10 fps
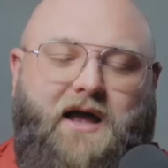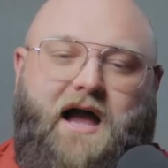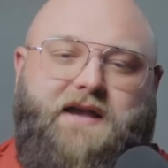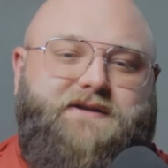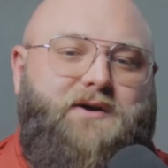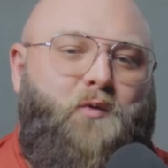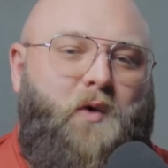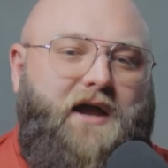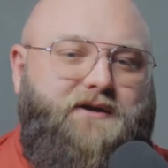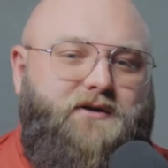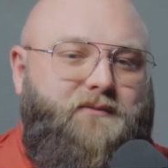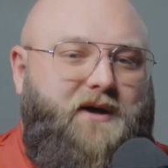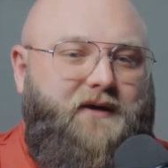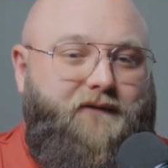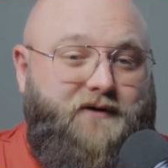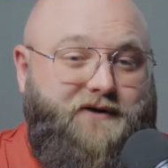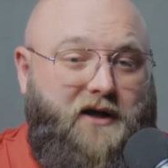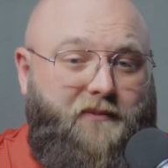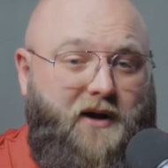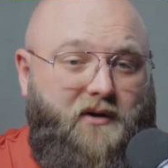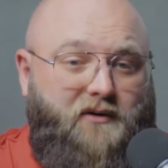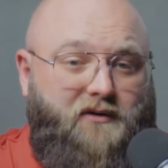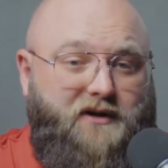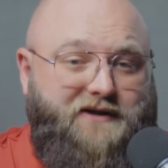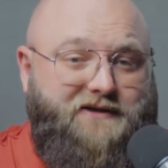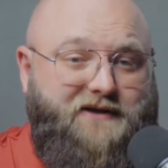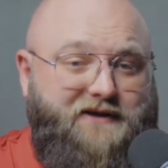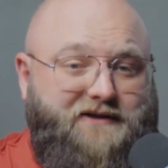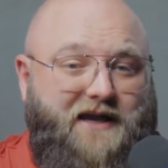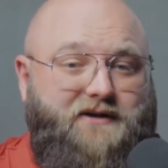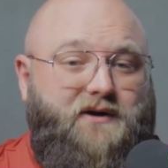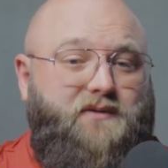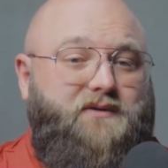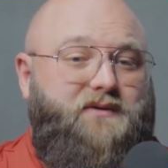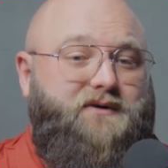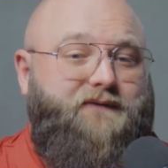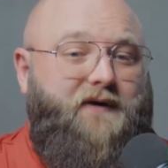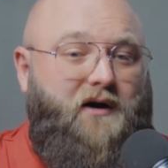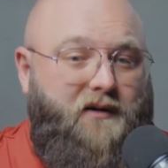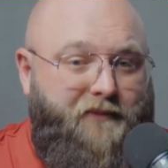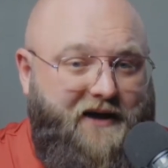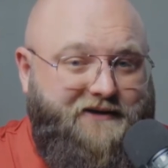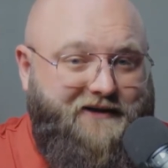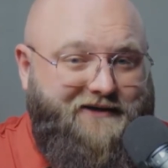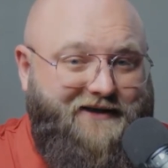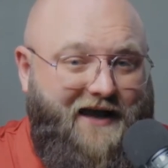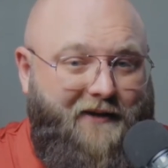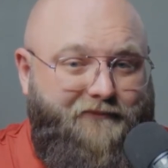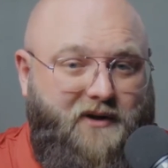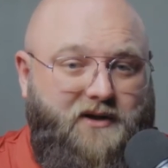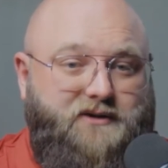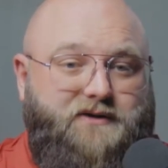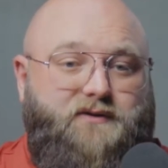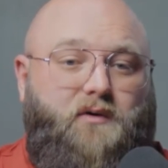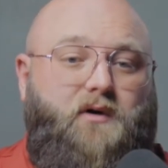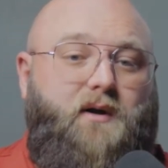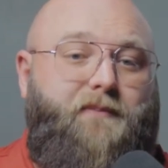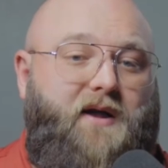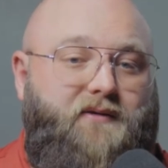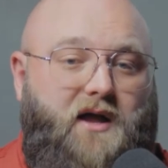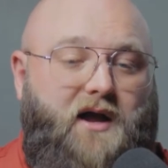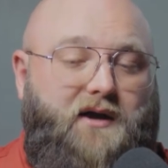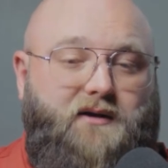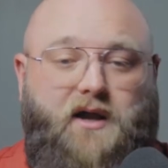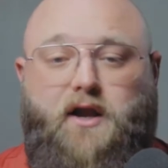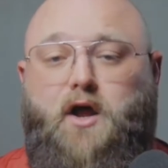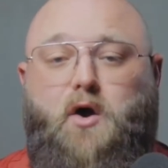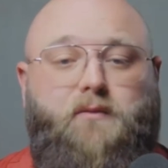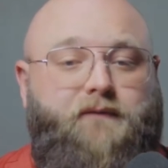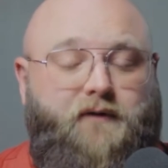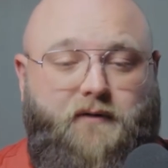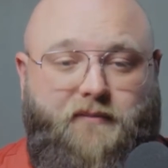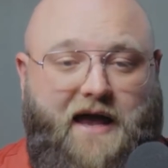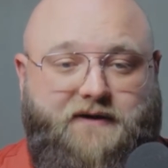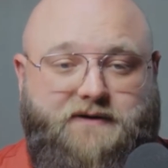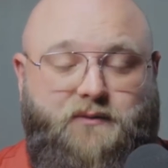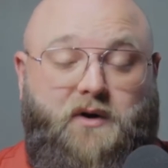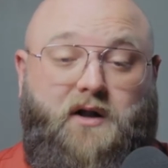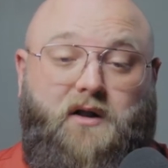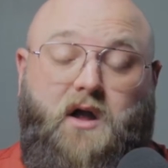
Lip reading: I see way too many for sale by owner listings that don't do this very basic step and just throw it up online and hope for the best. Well,